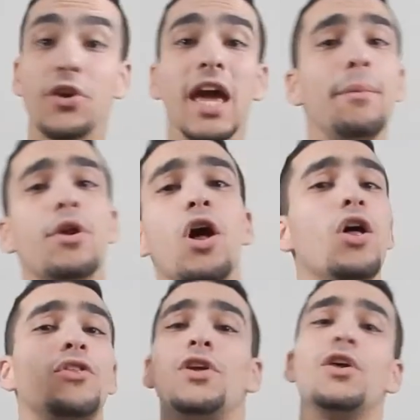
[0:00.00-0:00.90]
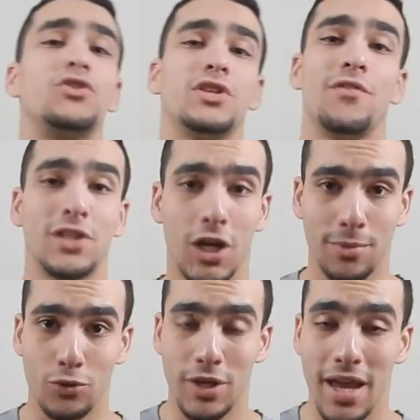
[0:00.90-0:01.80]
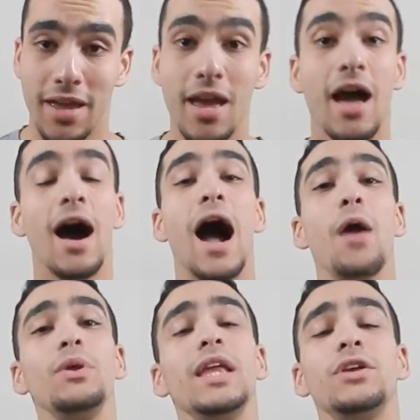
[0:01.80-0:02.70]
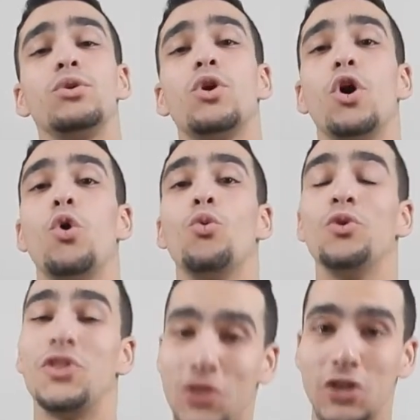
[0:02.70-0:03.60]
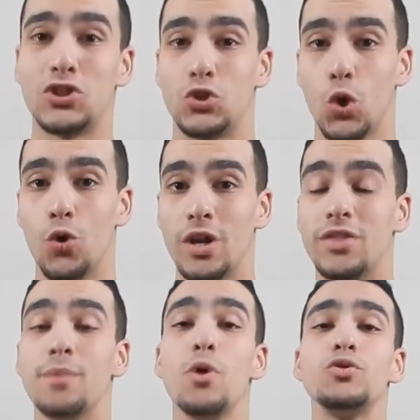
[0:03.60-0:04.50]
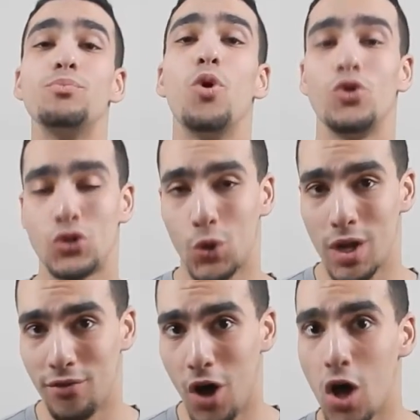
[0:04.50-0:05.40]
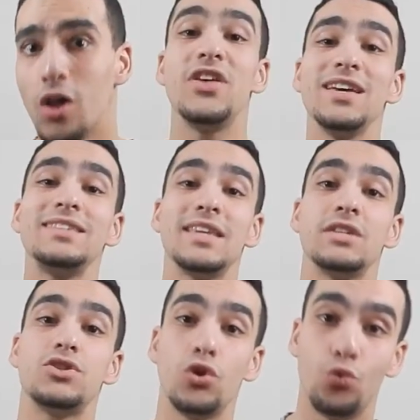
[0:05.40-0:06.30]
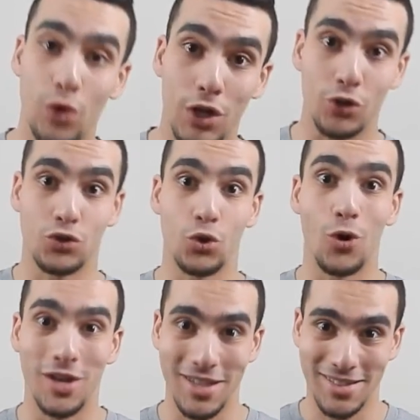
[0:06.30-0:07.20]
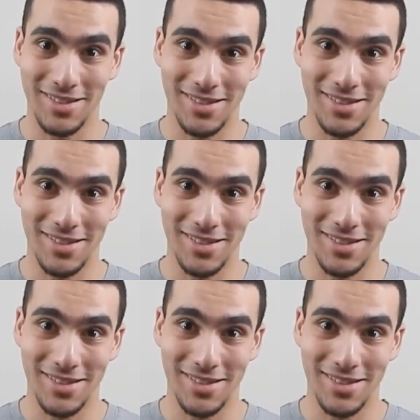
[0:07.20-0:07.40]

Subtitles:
forget about all the other stuff I talked about today. I will let you go with this story. The most important story of all. This is the real story.